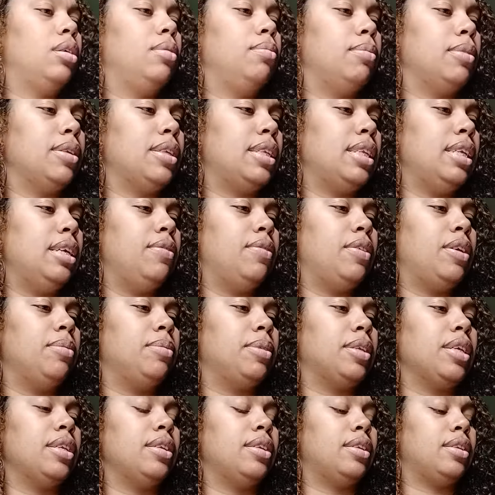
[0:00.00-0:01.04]
Sleep keeps
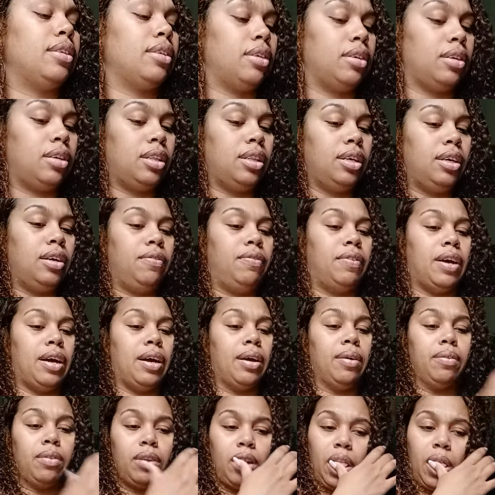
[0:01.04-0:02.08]
getting stuck. Clarify.
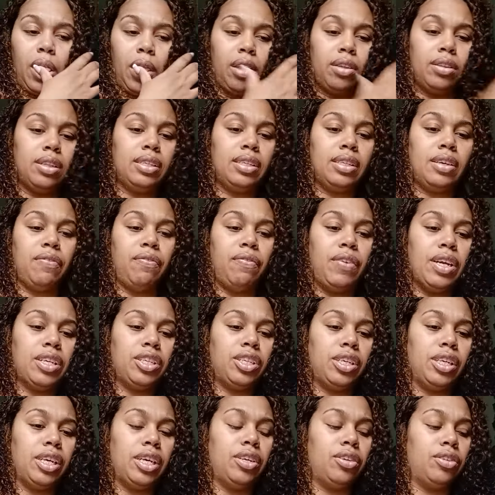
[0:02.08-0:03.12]
This
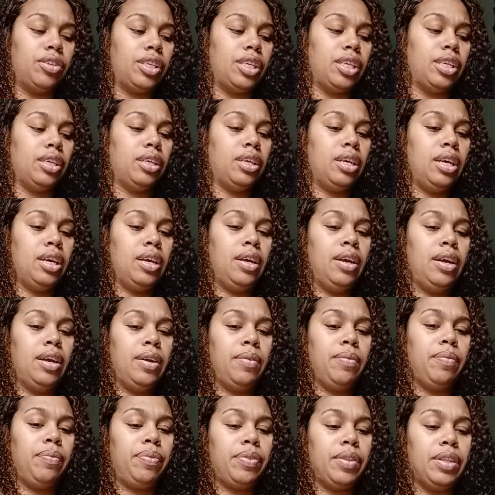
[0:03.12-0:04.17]
confession energy.
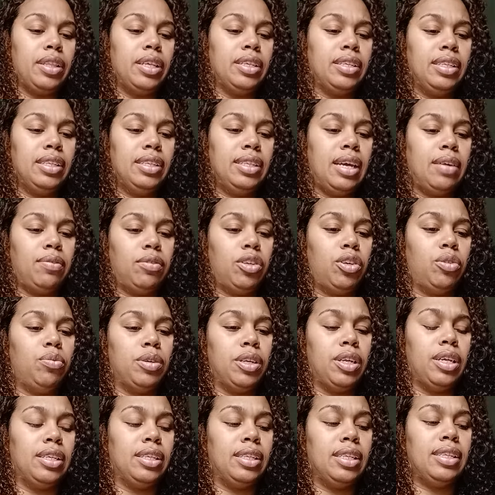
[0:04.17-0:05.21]
Does this have to do
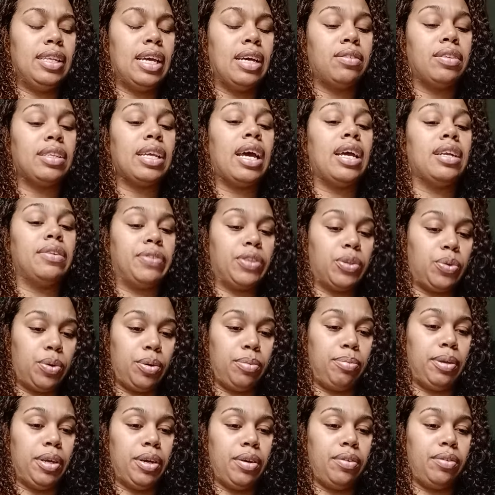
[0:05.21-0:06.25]
with, is this outside of
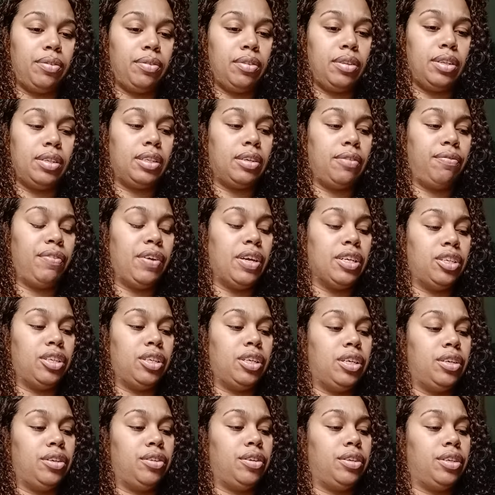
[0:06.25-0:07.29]
Scorpio? This confession
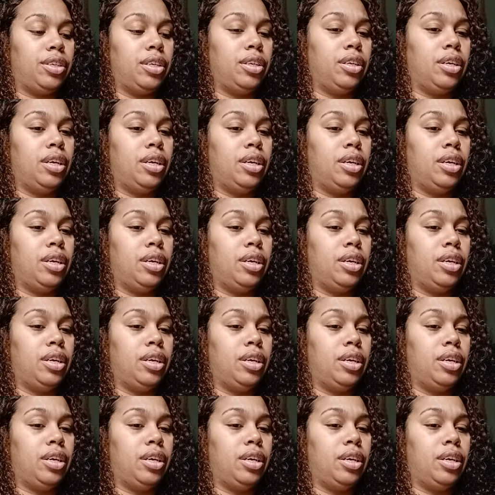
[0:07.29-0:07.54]
energy.